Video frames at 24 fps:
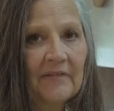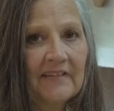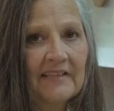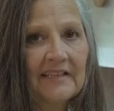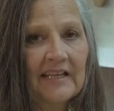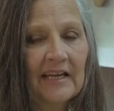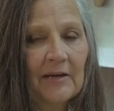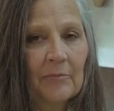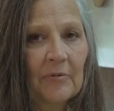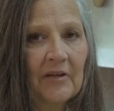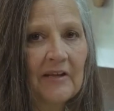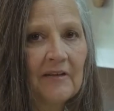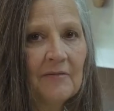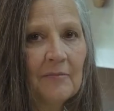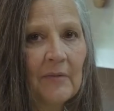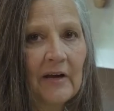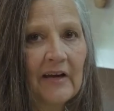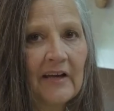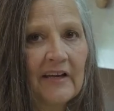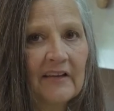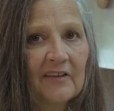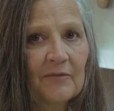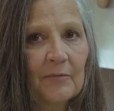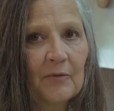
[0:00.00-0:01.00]
is Debbie. My
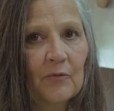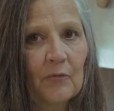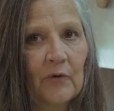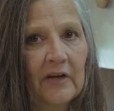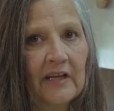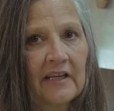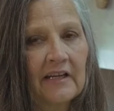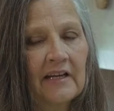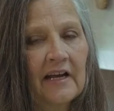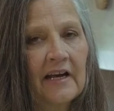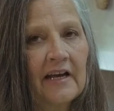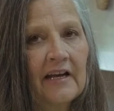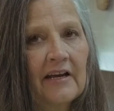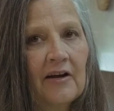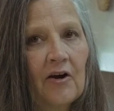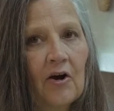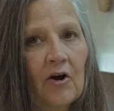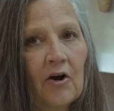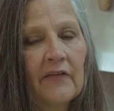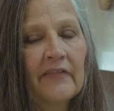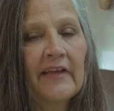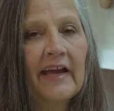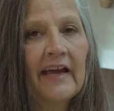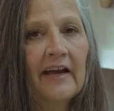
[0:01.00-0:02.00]
husband Rick and I
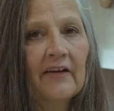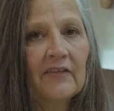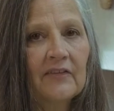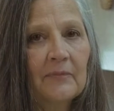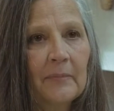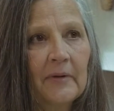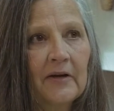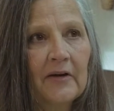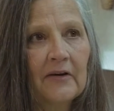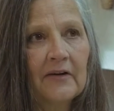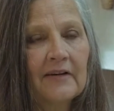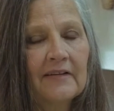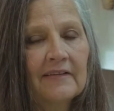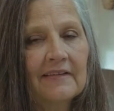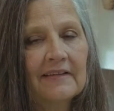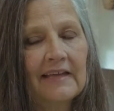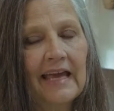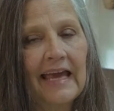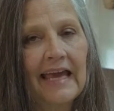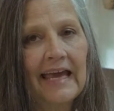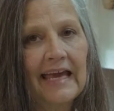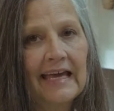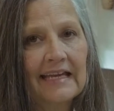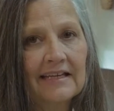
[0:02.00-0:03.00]
are the house parents
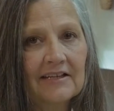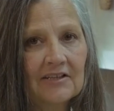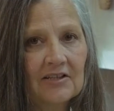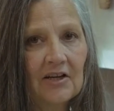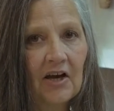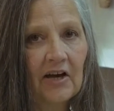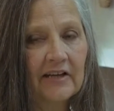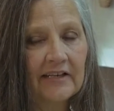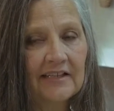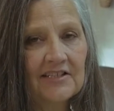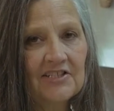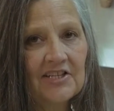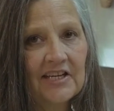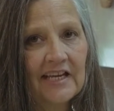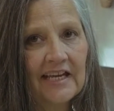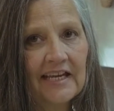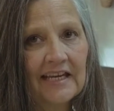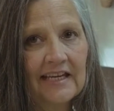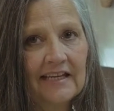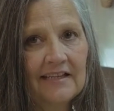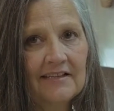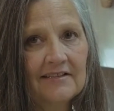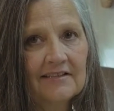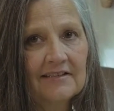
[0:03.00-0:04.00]
at Cottage
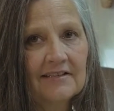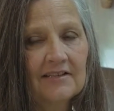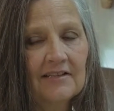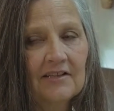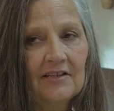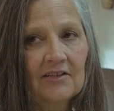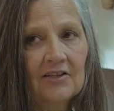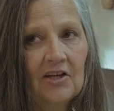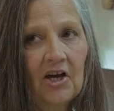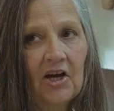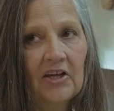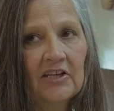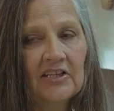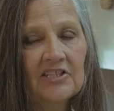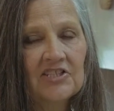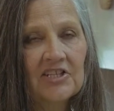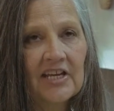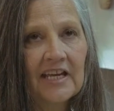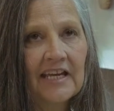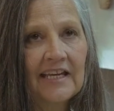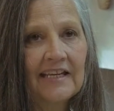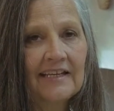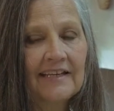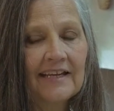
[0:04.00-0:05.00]
8. Cottage
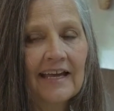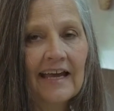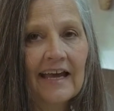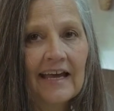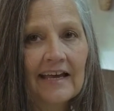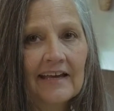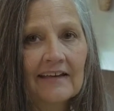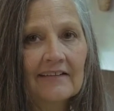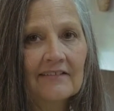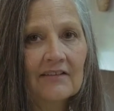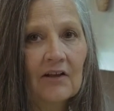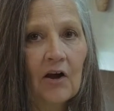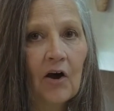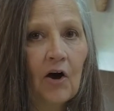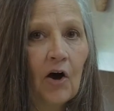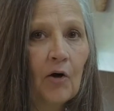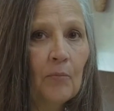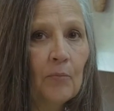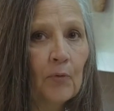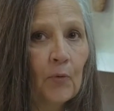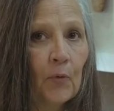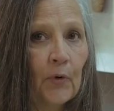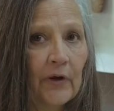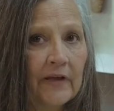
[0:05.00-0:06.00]
8 has
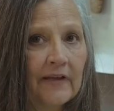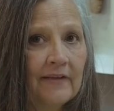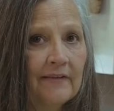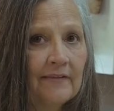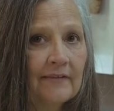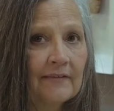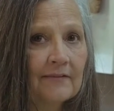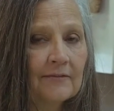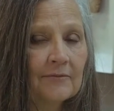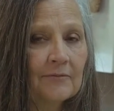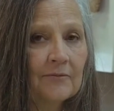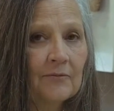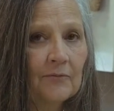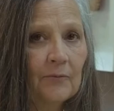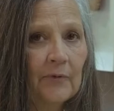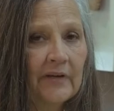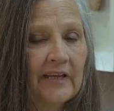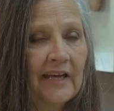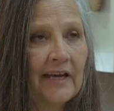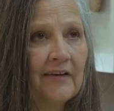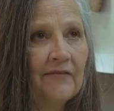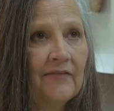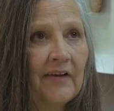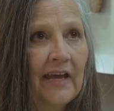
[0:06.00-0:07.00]
all boys.
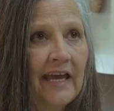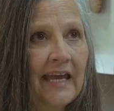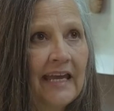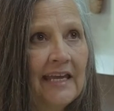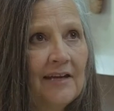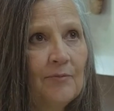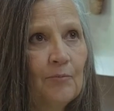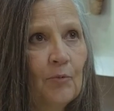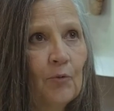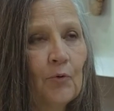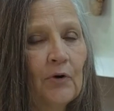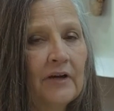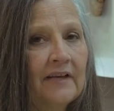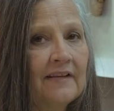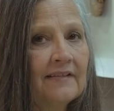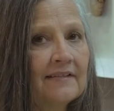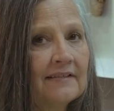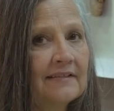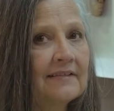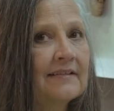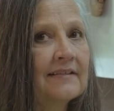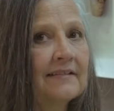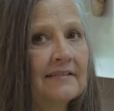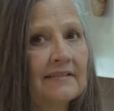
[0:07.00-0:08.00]
We have 8 boys
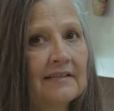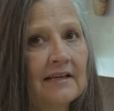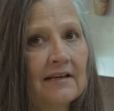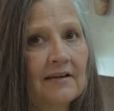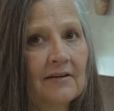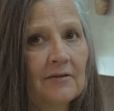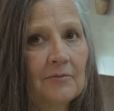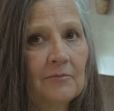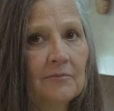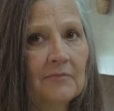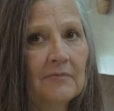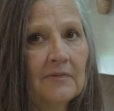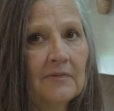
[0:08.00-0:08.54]
at this time.